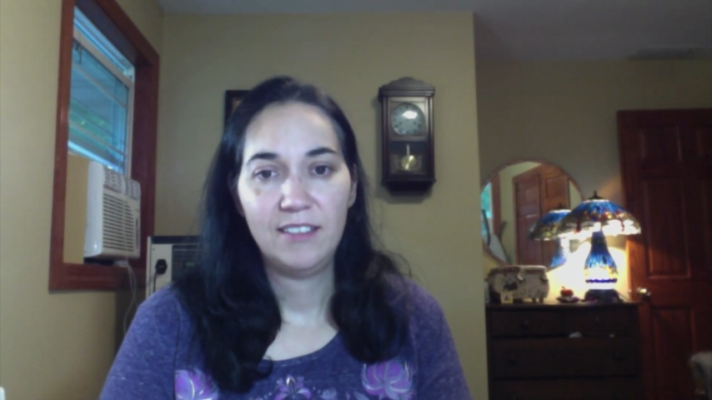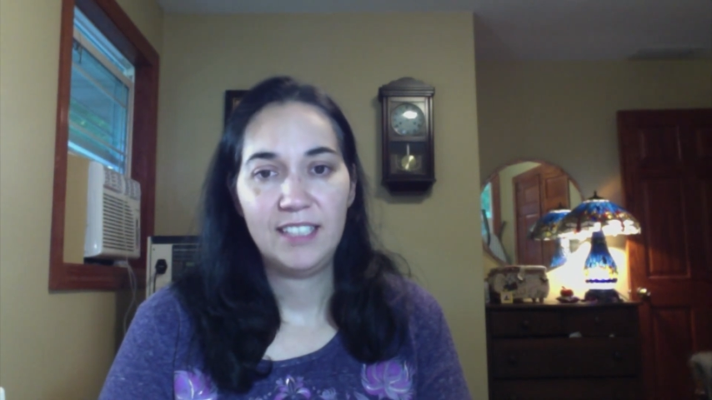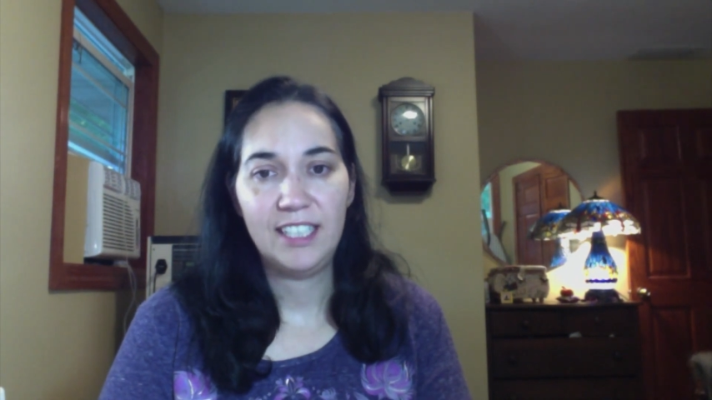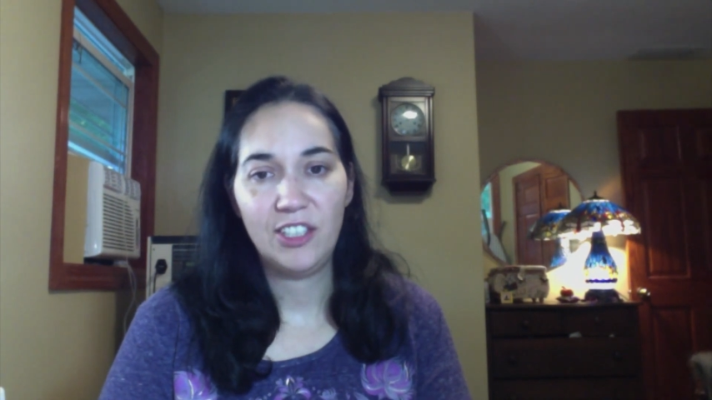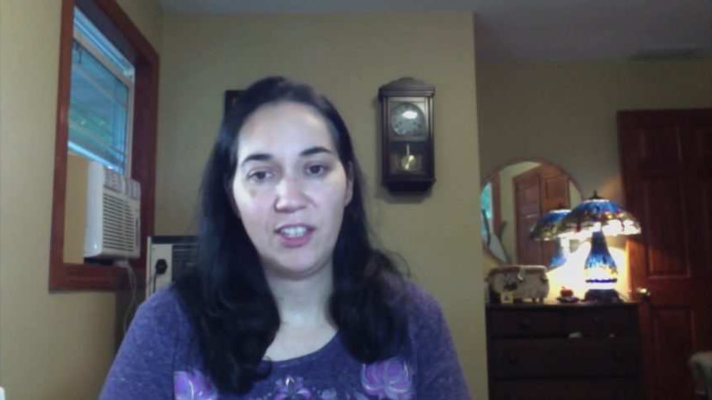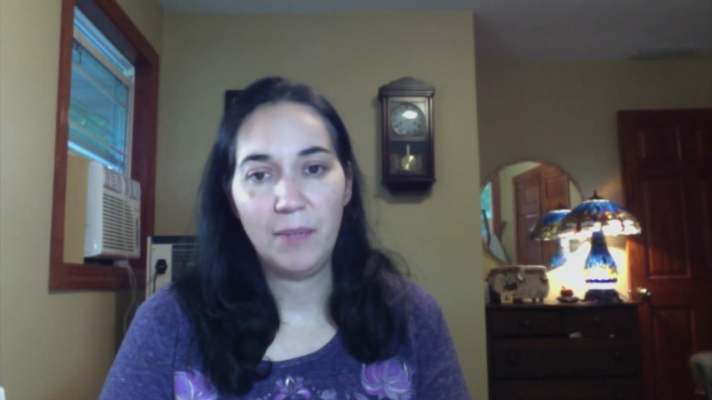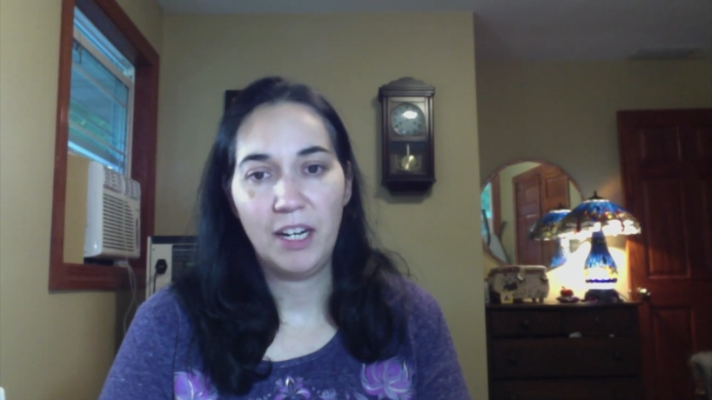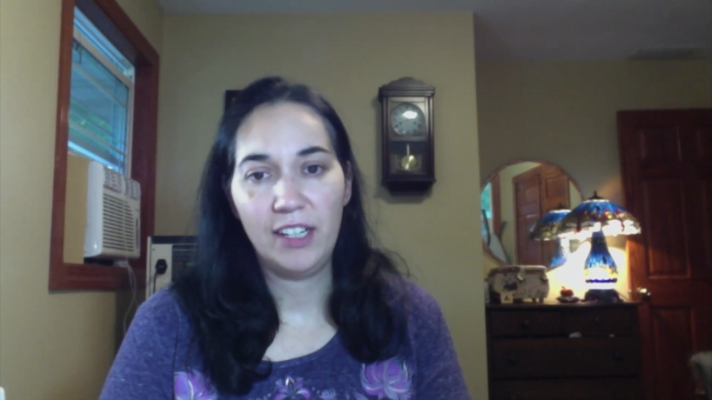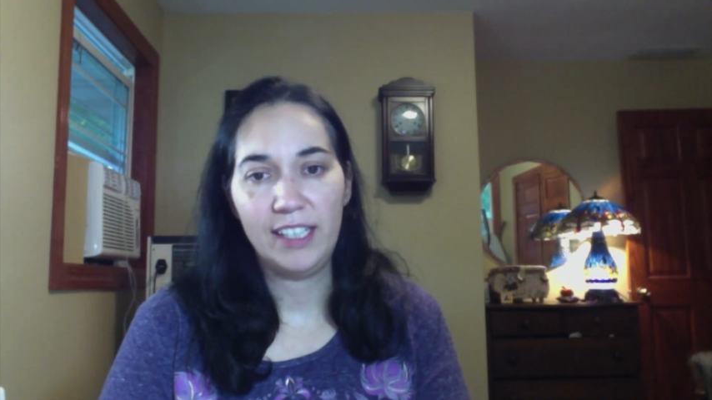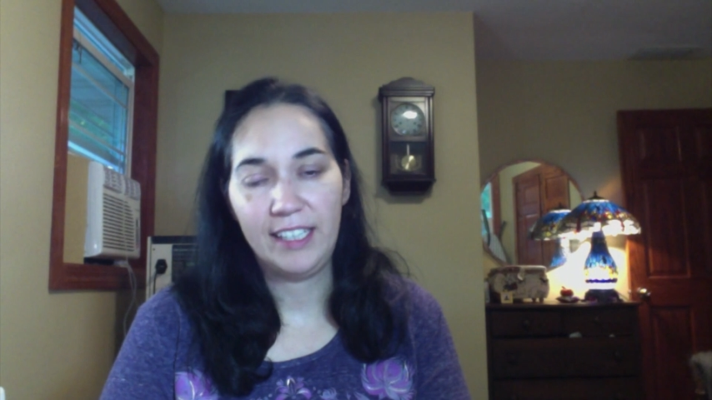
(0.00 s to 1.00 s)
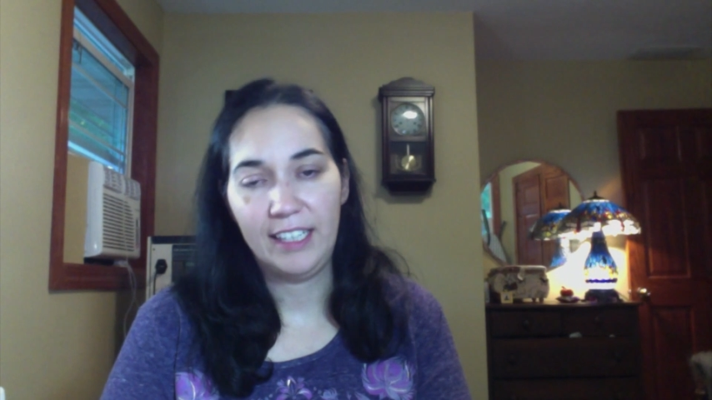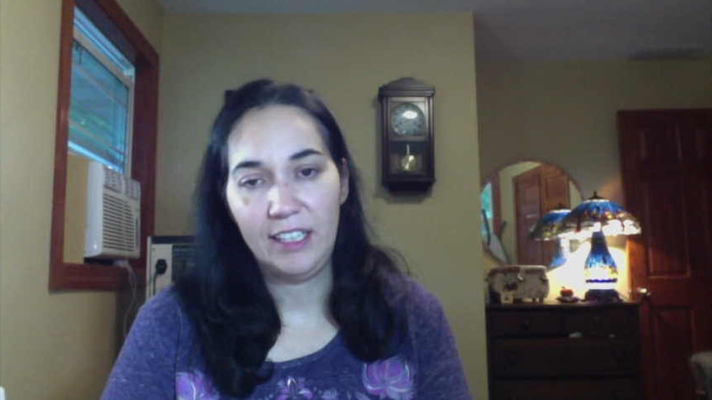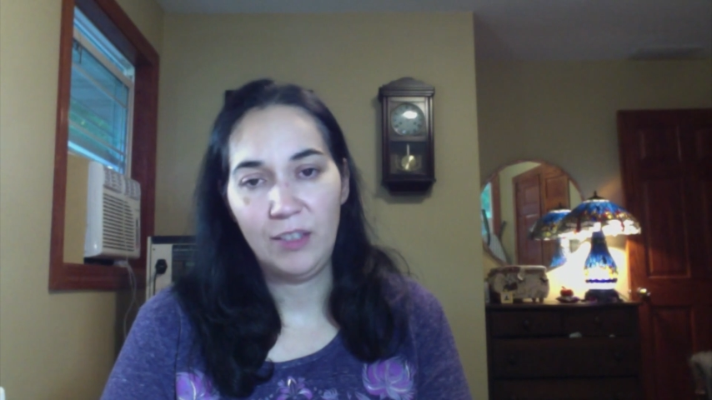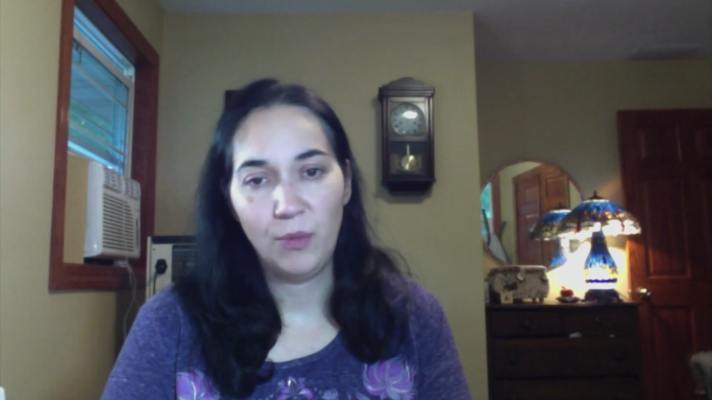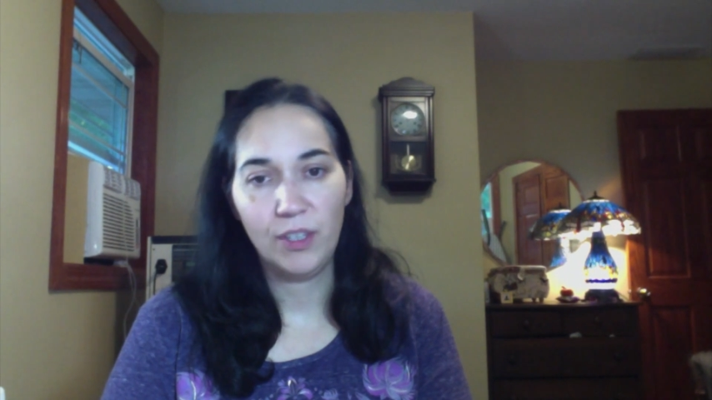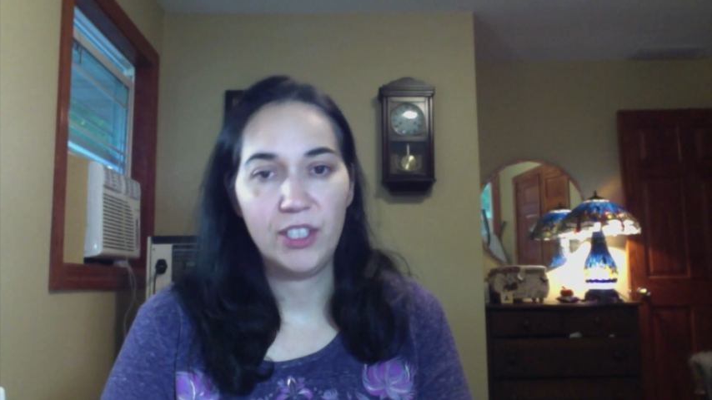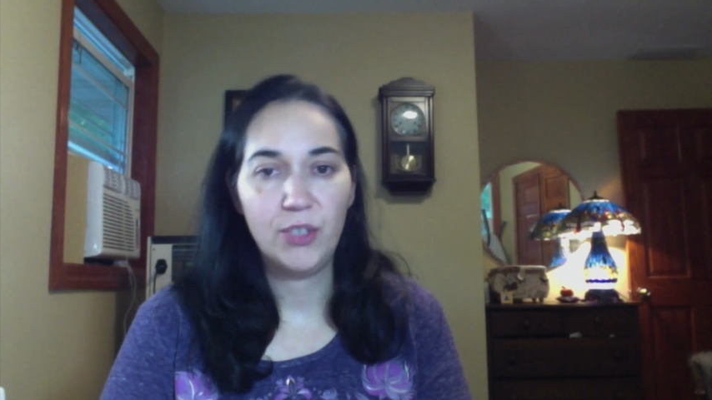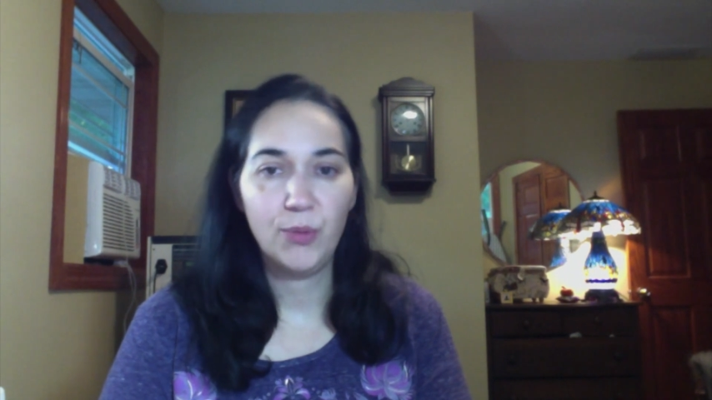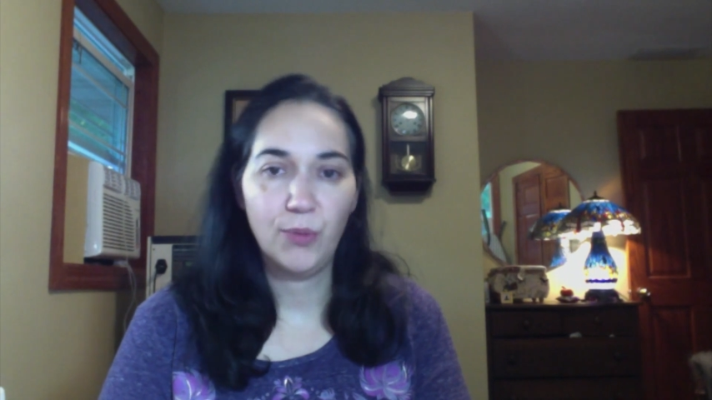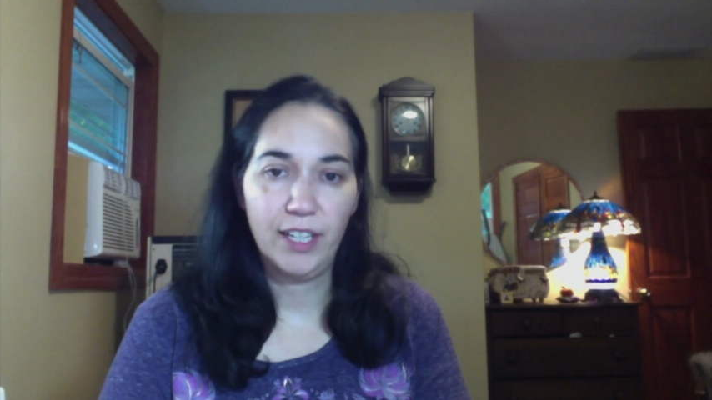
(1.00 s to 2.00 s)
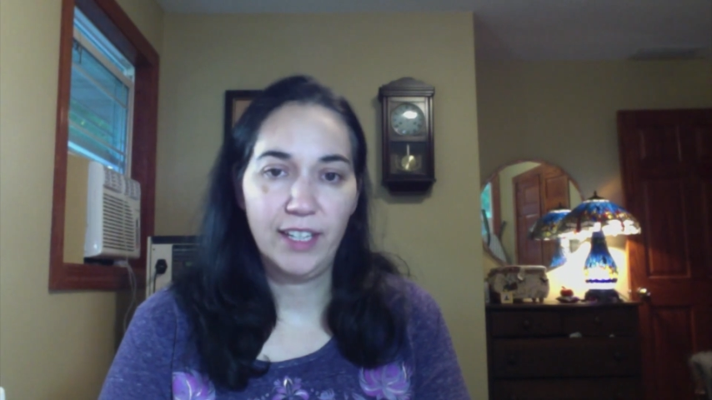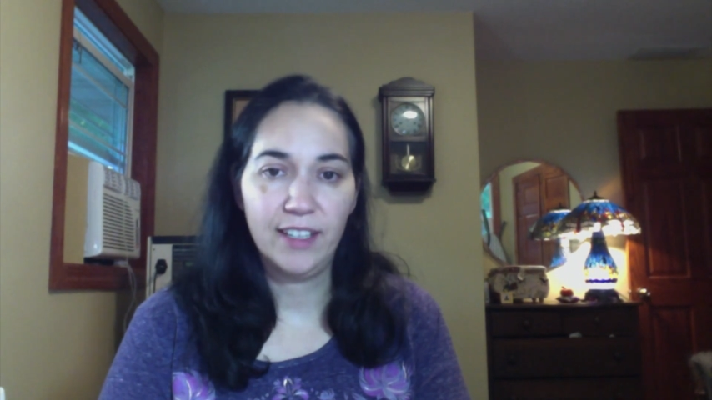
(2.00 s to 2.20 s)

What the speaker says: teach them how to eat and where to drink